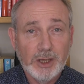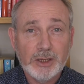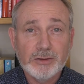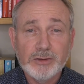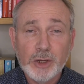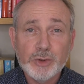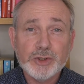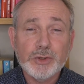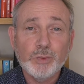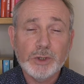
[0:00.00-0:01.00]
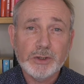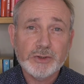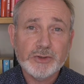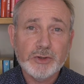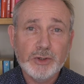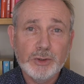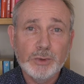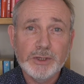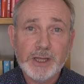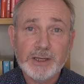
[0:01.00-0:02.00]
And those are the words that you
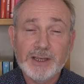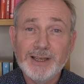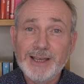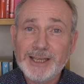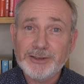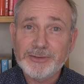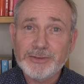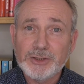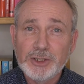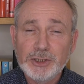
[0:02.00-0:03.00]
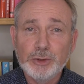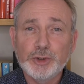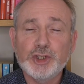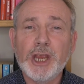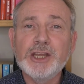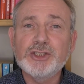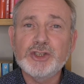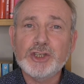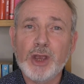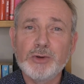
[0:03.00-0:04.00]
will then lift. You'll change the
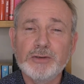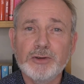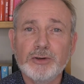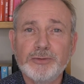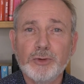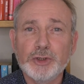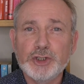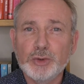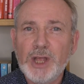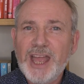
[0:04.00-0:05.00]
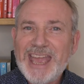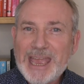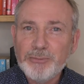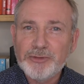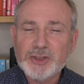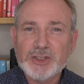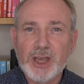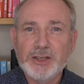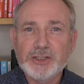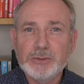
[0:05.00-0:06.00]
tone of your voice. You'll
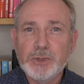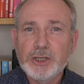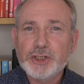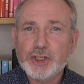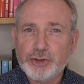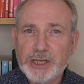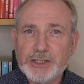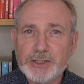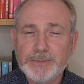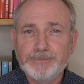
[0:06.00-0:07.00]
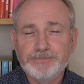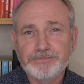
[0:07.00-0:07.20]
emphasize them, stress them.